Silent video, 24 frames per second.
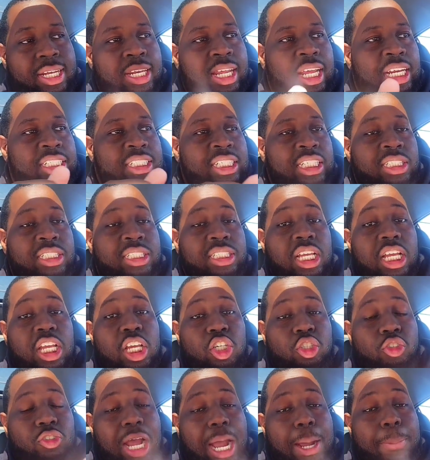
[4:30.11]
They just
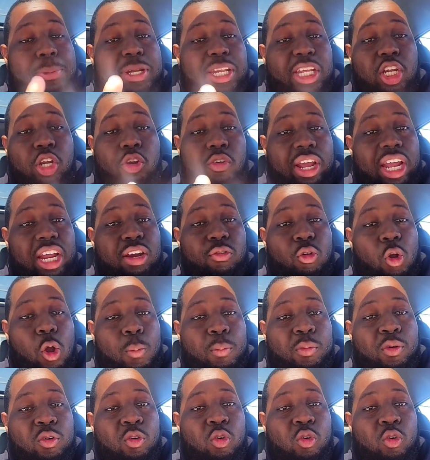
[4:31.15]
dropped in Greg Roman,